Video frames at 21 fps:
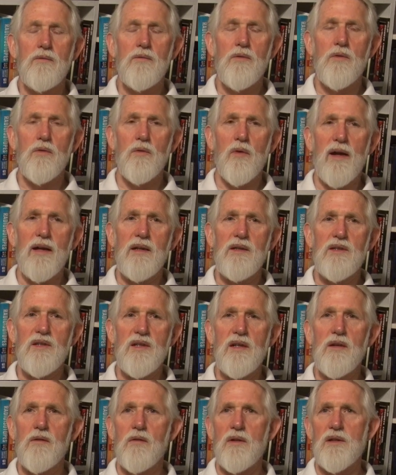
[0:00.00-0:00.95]
great
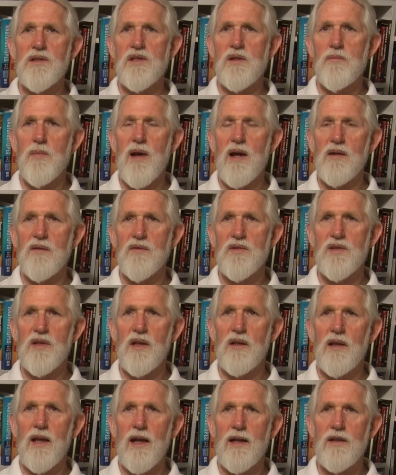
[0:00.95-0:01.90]
decrease in the amount of
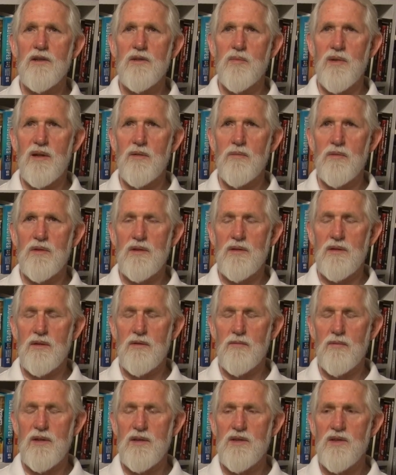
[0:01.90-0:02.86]
sunlight to be able
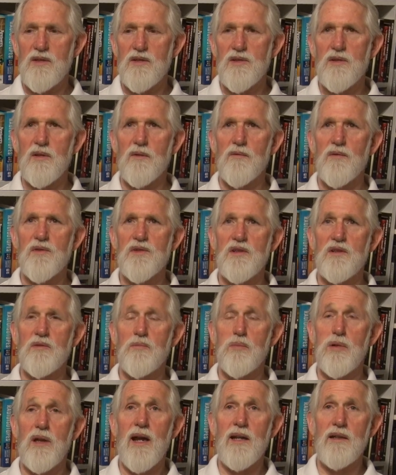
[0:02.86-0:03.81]
to reach the surface of
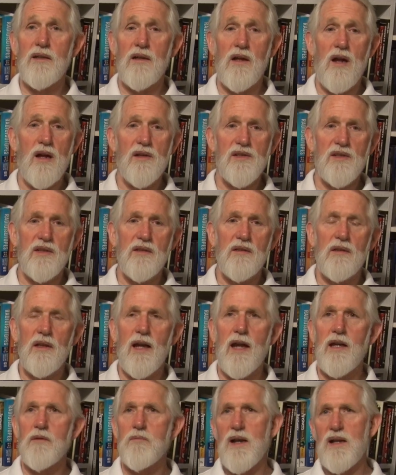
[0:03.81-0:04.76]
the planet, causing the
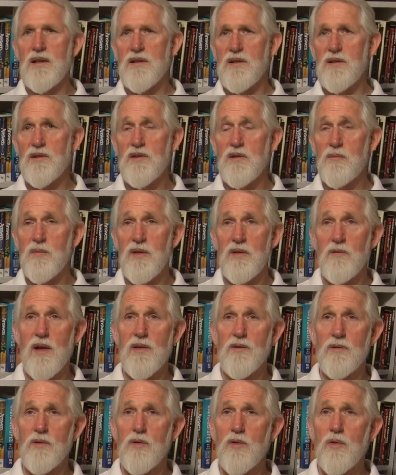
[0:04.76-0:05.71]
land masses to be
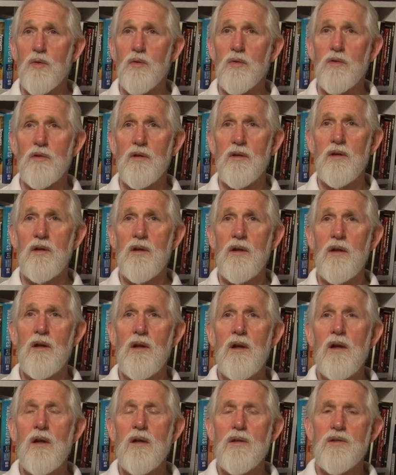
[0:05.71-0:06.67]
rather cool.
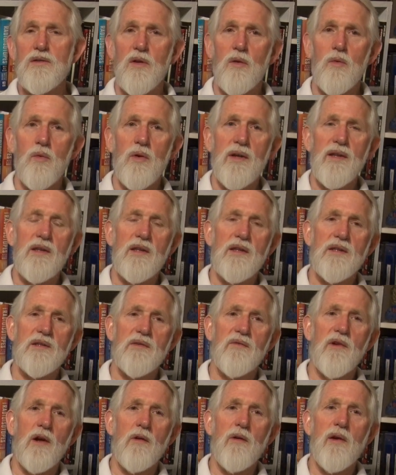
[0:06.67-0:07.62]
So when
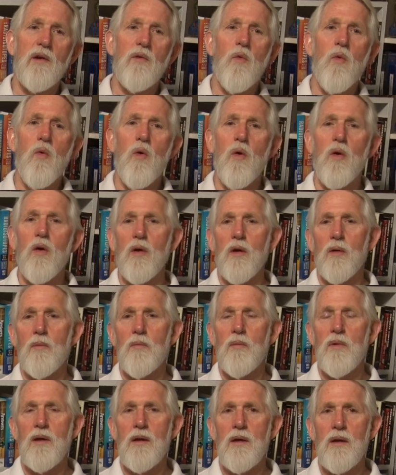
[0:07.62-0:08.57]
this very
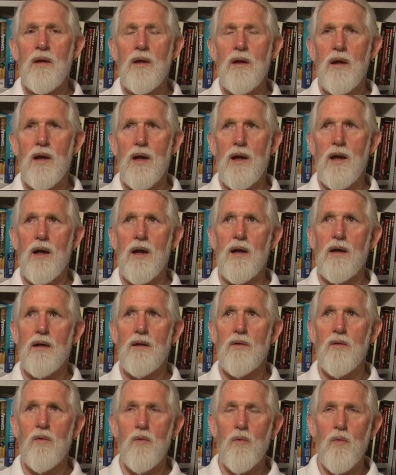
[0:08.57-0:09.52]
warm,
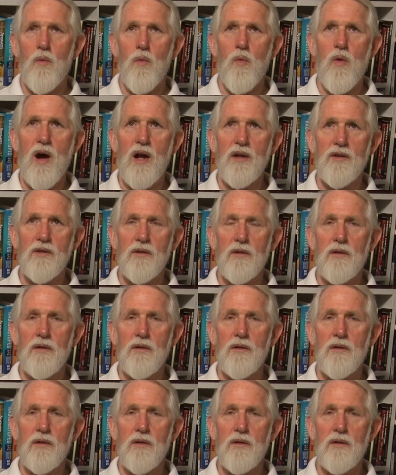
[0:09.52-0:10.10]
water-laden